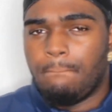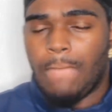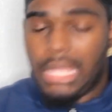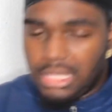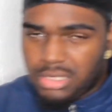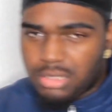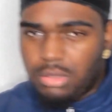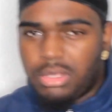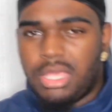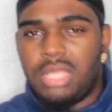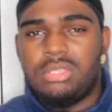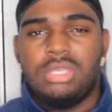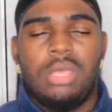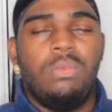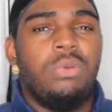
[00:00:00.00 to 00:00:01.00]
It's gonna
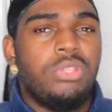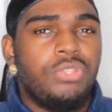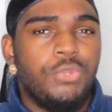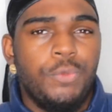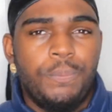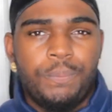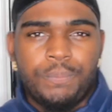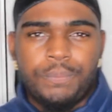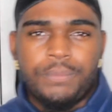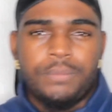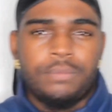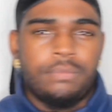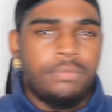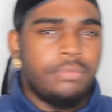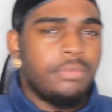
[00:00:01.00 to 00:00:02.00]
catch up with you.
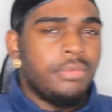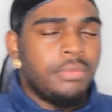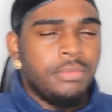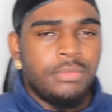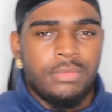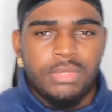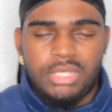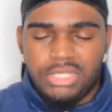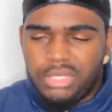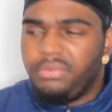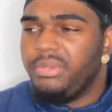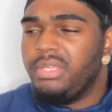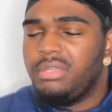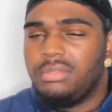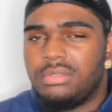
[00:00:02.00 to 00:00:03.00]
It
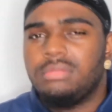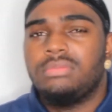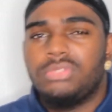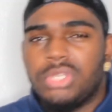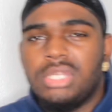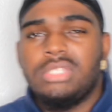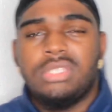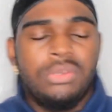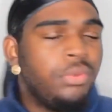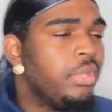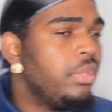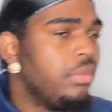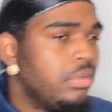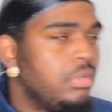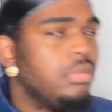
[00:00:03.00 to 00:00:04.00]
will. Trust, it
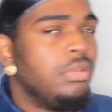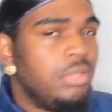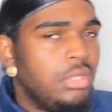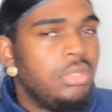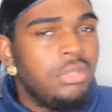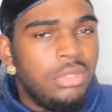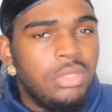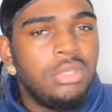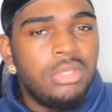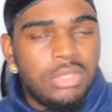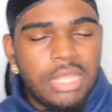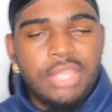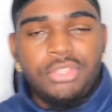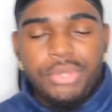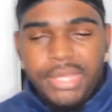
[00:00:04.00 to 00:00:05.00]
will.
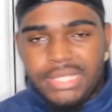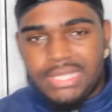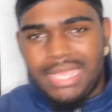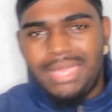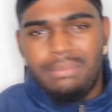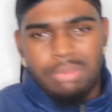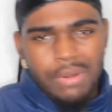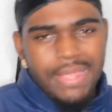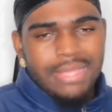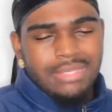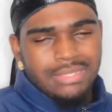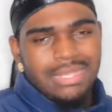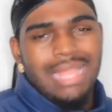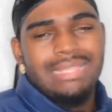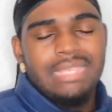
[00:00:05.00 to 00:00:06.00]
Like, you can take
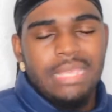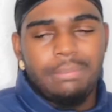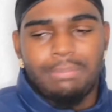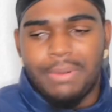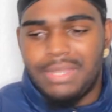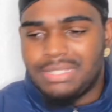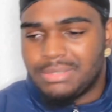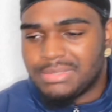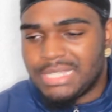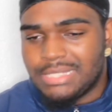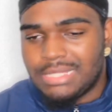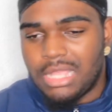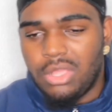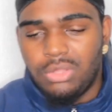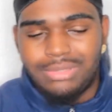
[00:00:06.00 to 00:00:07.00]
breaks. I take breaks. Sometimes
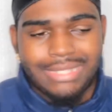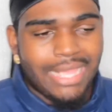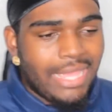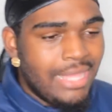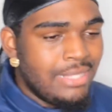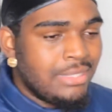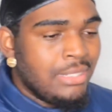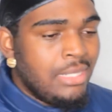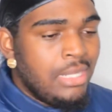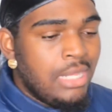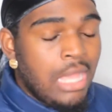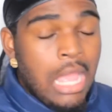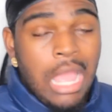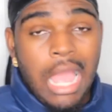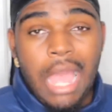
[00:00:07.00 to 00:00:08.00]
I go days.
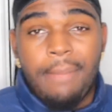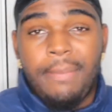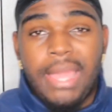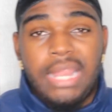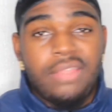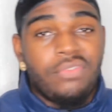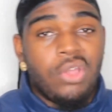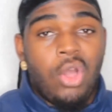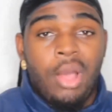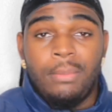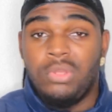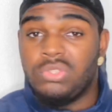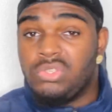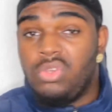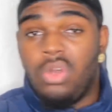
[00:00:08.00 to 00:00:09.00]
I might even
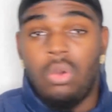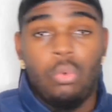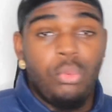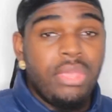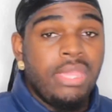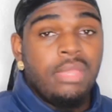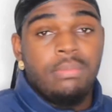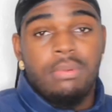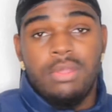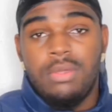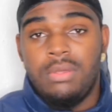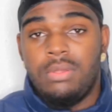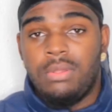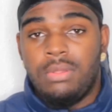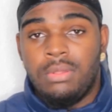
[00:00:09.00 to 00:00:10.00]
almost go a week,
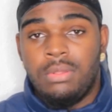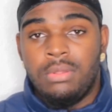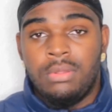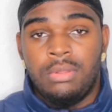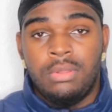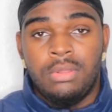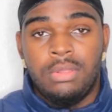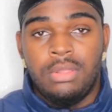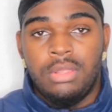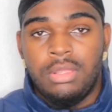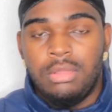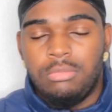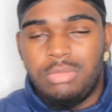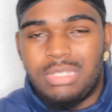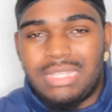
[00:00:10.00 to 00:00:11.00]
bro.
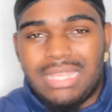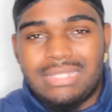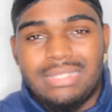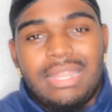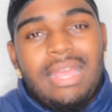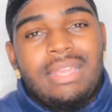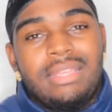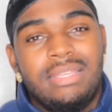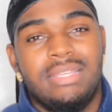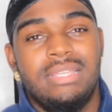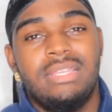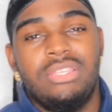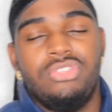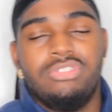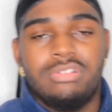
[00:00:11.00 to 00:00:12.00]
But that's not
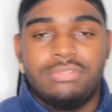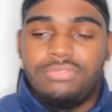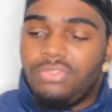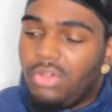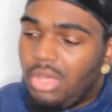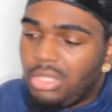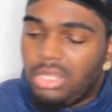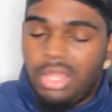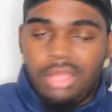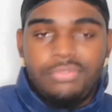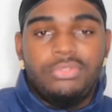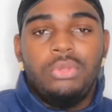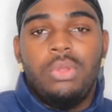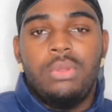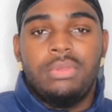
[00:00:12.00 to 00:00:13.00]
good. You're gonna fall off.
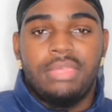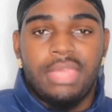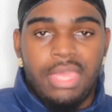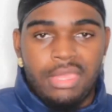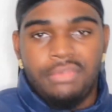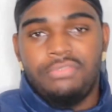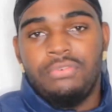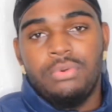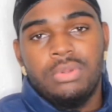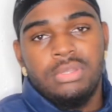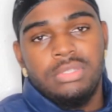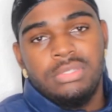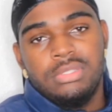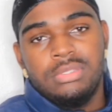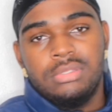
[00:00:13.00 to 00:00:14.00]
You're gonna gain
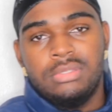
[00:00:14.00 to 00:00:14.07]
force.